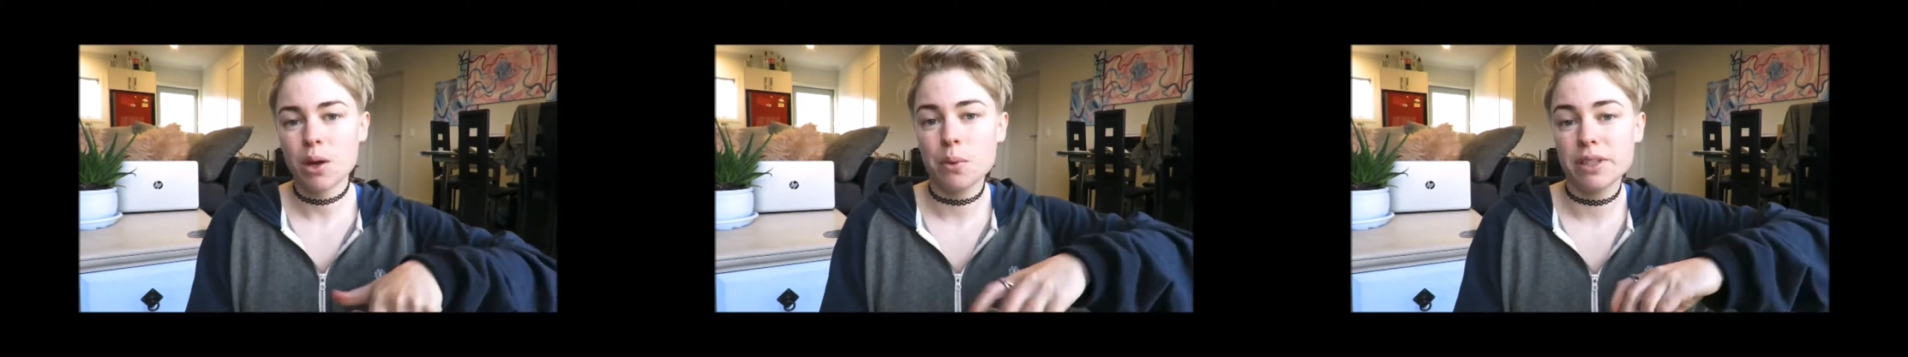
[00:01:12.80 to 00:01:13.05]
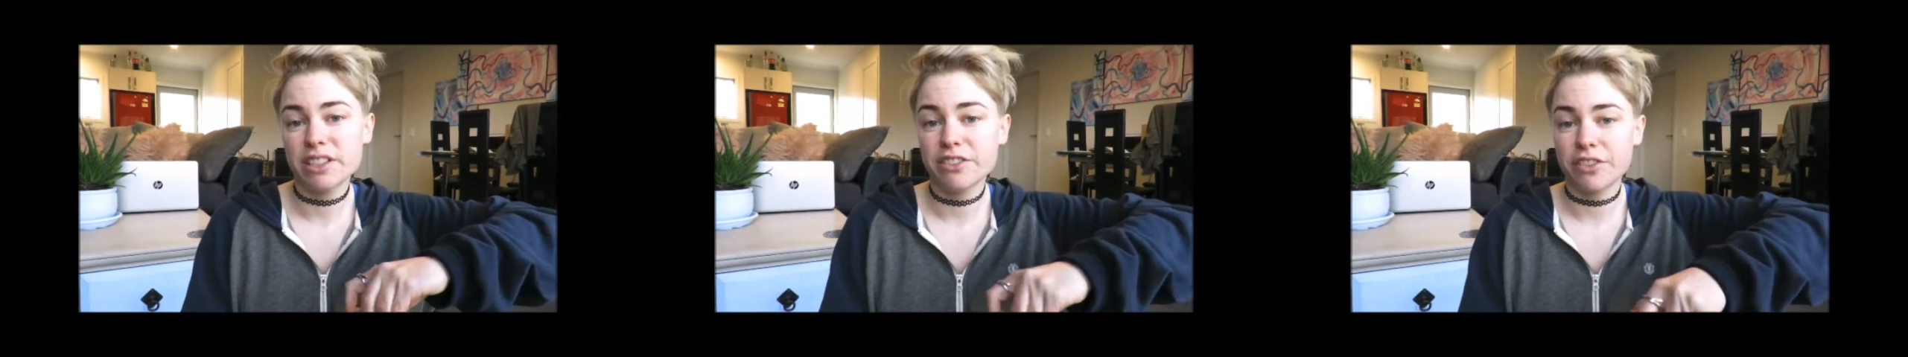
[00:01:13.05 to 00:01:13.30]

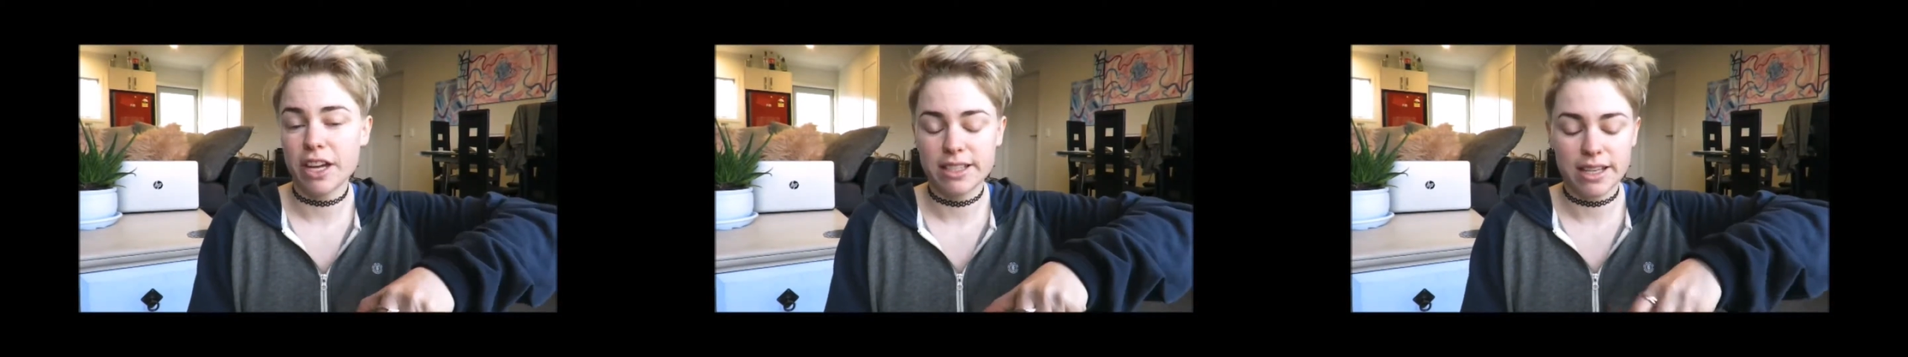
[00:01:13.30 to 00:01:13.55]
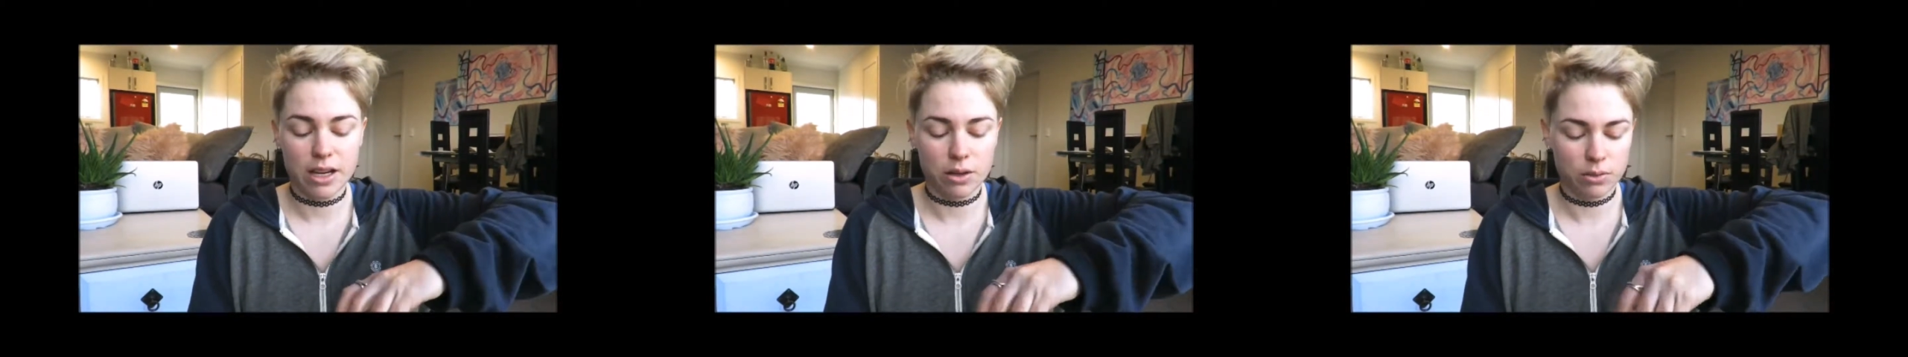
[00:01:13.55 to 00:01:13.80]
once it
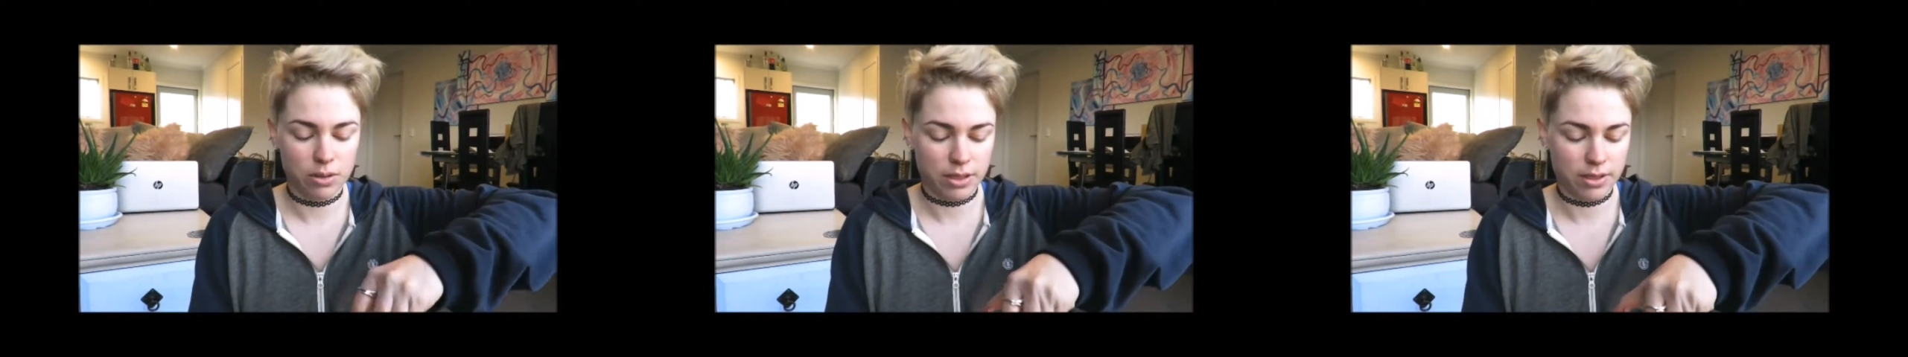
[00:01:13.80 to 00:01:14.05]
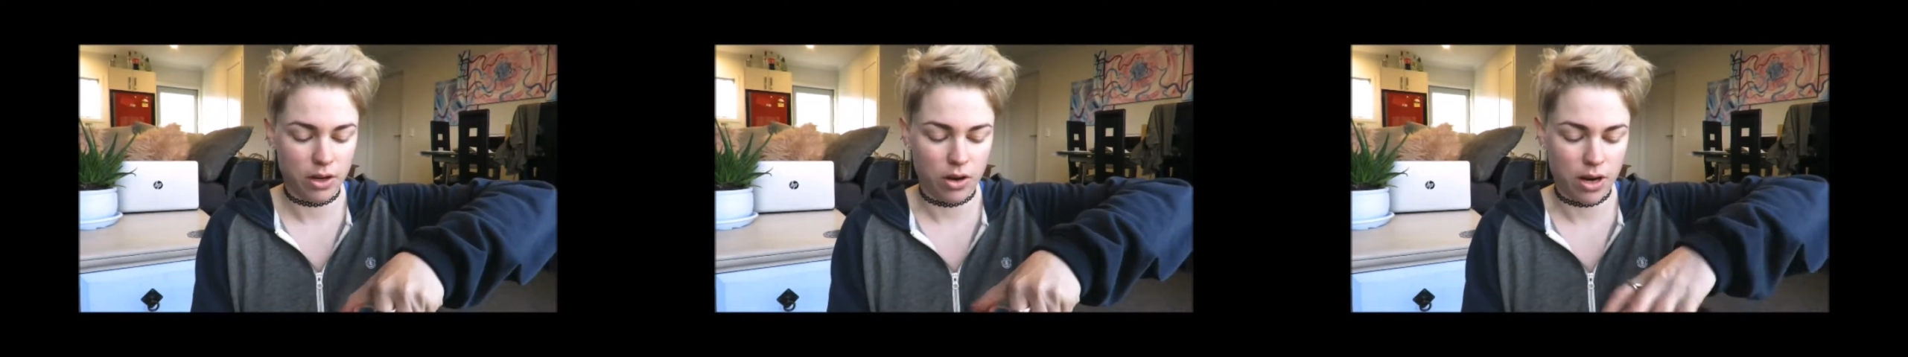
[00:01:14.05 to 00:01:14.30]
fades out,
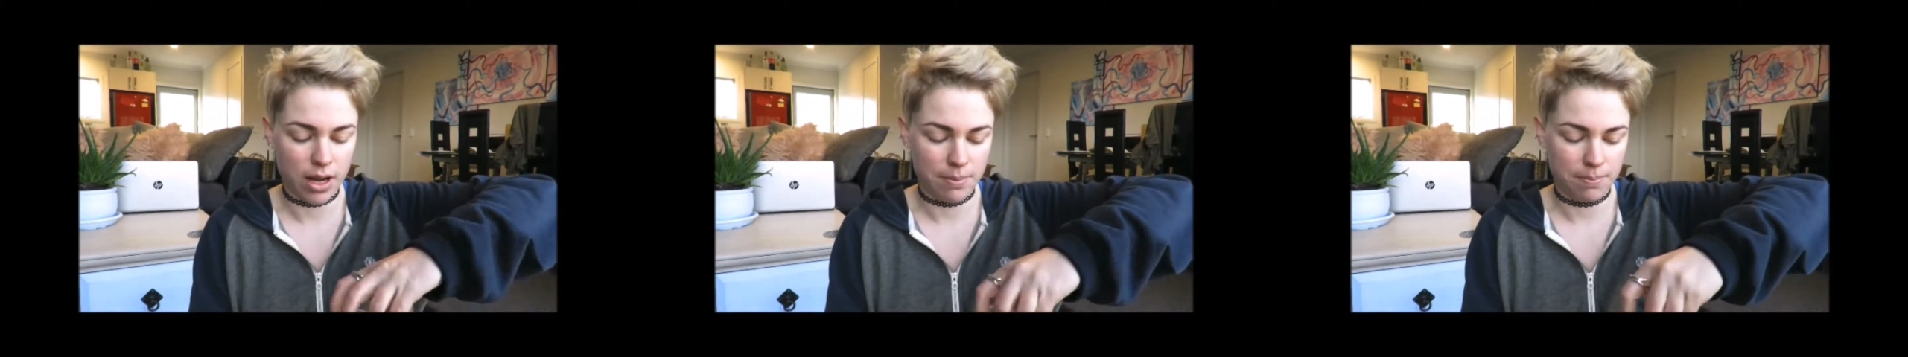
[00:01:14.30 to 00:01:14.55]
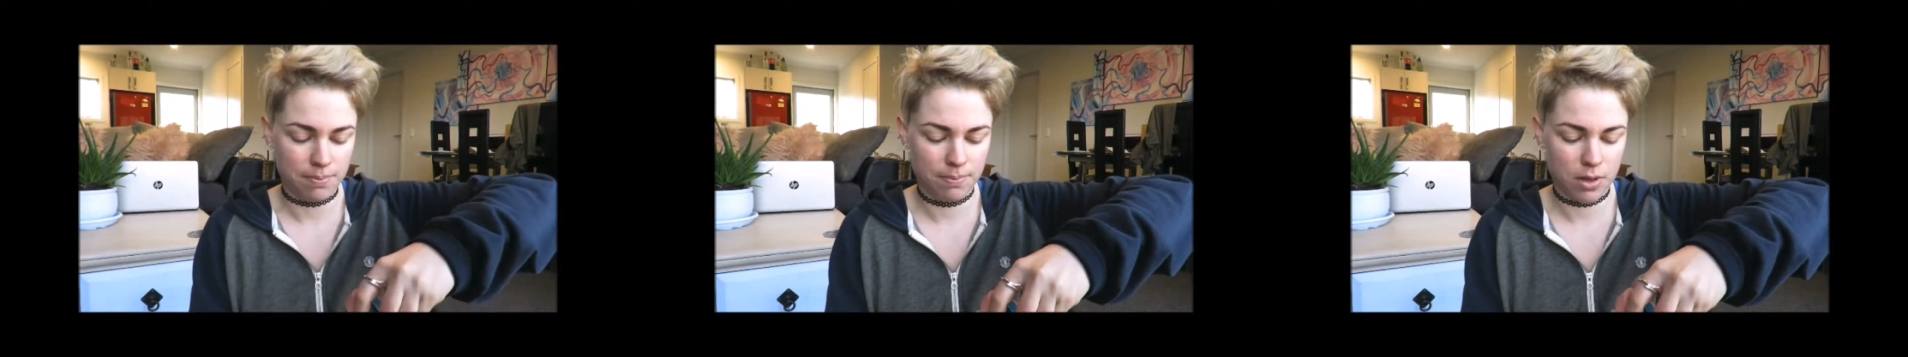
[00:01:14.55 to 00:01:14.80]

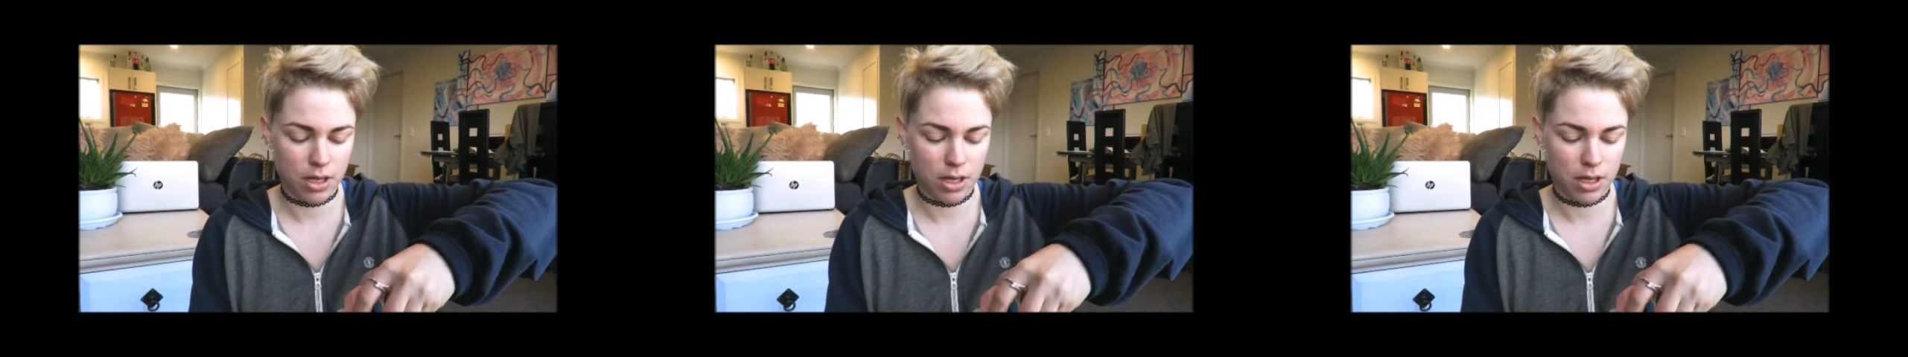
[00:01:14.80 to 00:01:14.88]
so